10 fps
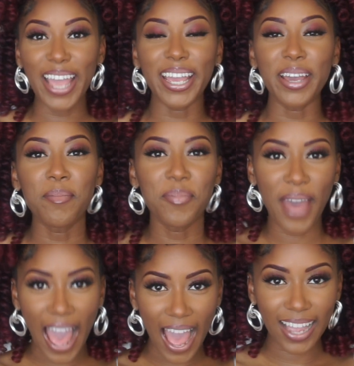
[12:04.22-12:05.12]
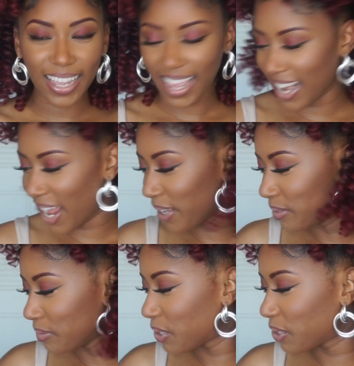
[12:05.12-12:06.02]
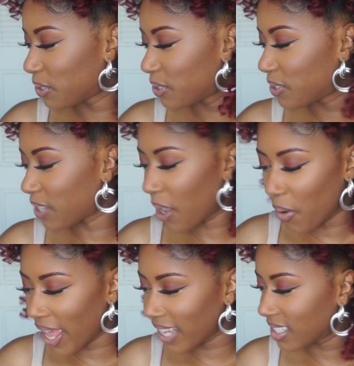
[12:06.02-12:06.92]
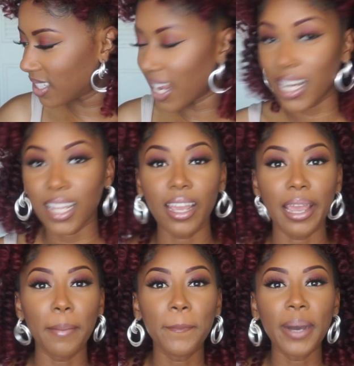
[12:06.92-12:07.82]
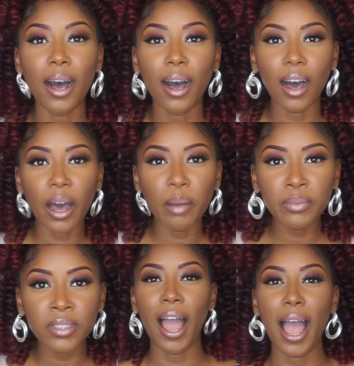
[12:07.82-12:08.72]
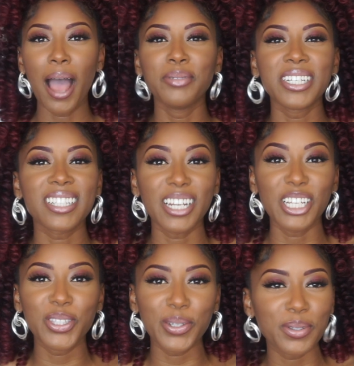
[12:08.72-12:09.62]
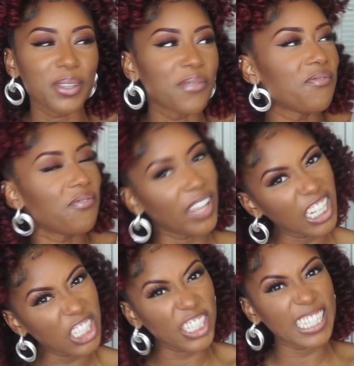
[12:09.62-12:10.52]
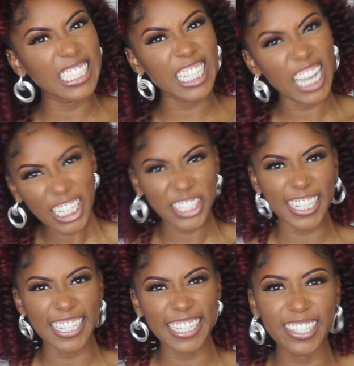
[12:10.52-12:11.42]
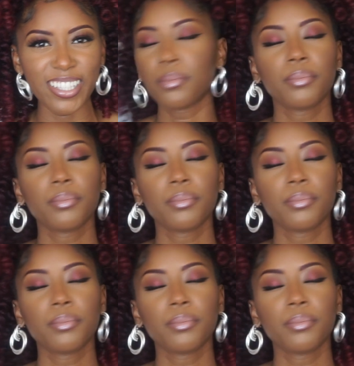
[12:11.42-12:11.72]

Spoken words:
am back and I am so excited and pumped. I'm just gonna do some finishing touches.